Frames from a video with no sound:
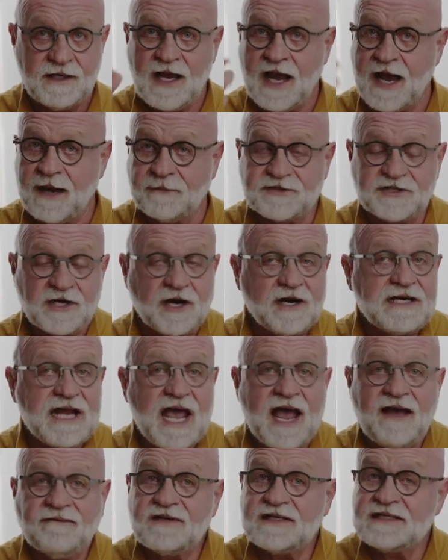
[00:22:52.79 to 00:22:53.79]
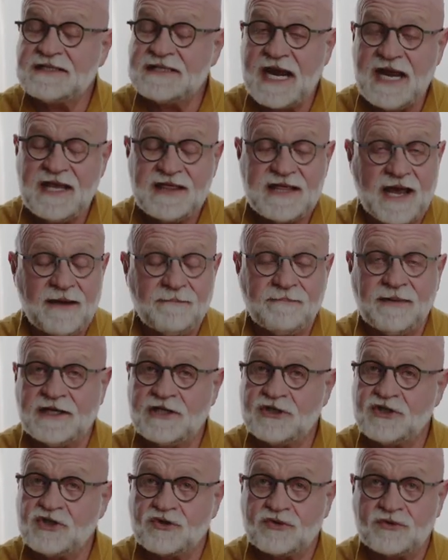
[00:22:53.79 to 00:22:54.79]
I'm sorry to have to say that, but
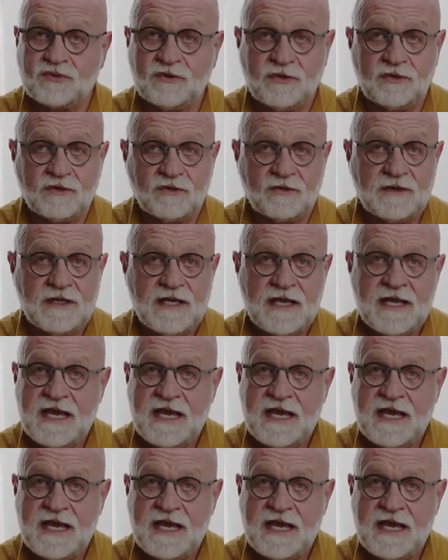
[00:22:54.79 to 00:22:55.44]
it's true.